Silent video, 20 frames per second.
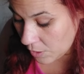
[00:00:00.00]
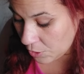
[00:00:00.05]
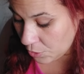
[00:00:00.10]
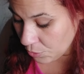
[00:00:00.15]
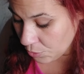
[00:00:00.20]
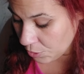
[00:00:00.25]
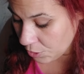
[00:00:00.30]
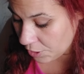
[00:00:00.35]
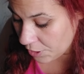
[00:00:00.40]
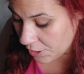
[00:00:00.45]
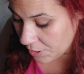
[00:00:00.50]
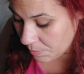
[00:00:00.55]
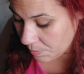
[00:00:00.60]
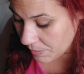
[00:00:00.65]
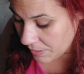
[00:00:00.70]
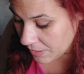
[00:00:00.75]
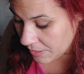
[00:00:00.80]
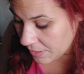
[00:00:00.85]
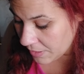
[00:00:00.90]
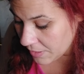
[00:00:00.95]
you could
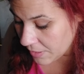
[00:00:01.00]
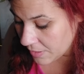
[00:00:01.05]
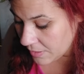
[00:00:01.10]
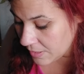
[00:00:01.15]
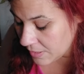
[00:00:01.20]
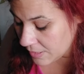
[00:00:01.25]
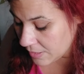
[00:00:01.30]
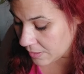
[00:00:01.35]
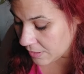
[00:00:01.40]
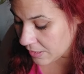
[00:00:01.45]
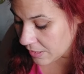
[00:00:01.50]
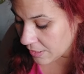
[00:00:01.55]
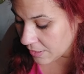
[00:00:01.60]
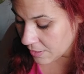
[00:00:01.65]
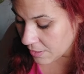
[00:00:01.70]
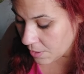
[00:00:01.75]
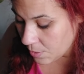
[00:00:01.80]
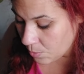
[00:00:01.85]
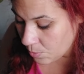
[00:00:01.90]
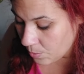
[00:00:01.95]
be
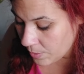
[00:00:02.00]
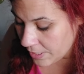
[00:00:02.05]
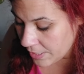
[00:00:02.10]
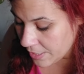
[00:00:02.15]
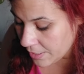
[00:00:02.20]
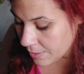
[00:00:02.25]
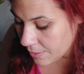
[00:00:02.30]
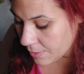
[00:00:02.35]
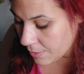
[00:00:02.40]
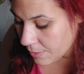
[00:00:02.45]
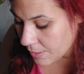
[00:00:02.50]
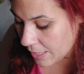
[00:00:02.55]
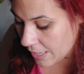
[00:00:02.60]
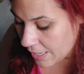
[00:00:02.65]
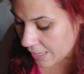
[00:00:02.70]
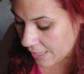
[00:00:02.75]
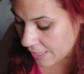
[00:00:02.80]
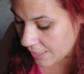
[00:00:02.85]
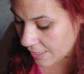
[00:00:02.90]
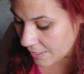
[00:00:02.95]
dealing with
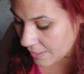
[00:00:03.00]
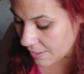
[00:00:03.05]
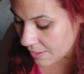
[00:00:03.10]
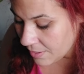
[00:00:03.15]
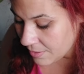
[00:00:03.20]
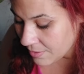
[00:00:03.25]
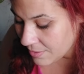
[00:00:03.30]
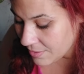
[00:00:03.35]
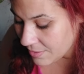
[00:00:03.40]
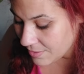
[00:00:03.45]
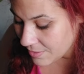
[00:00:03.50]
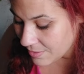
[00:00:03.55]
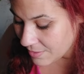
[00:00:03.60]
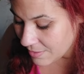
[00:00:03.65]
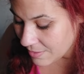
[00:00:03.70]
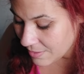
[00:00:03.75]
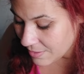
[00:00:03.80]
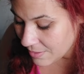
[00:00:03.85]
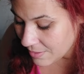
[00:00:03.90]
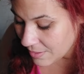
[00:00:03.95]
a
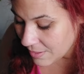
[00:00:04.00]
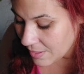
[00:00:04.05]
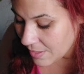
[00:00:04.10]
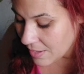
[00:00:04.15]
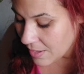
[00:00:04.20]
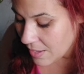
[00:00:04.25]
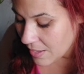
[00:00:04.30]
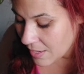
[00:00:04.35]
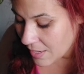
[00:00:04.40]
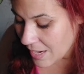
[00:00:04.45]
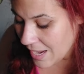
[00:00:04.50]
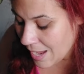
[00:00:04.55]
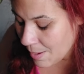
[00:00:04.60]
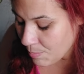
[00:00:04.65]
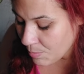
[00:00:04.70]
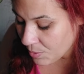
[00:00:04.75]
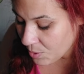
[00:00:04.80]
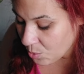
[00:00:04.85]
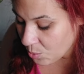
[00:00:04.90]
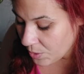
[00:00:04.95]

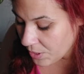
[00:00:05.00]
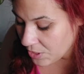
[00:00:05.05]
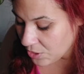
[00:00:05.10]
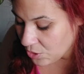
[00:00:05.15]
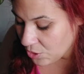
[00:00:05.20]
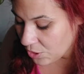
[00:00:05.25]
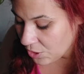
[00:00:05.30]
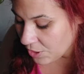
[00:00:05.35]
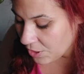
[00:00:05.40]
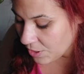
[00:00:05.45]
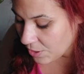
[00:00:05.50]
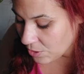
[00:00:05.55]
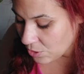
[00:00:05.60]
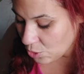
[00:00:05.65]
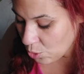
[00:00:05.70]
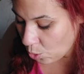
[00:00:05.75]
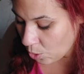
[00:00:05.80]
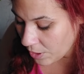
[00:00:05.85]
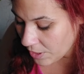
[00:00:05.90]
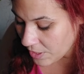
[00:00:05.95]
Capricorn,
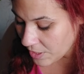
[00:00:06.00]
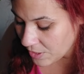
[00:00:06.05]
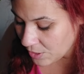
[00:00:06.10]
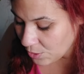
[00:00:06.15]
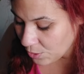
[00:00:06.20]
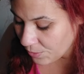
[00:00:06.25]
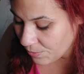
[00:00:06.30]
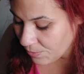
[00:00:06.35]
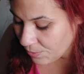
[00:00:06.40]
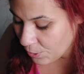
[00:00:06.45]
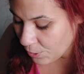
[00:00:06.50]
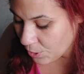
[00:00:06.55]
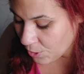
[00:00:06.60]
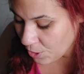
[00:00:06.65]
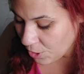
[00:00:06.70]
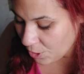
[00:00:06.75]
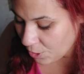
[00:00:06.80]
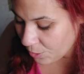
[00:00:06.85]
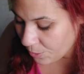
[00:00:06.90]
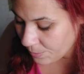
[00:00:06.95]
Taurus, or
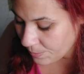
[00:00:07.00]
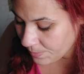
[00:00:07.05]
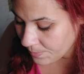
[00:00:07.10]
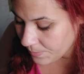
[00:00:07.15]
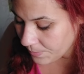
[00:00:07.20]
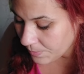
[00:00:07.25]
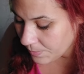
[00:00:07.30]
Virgo.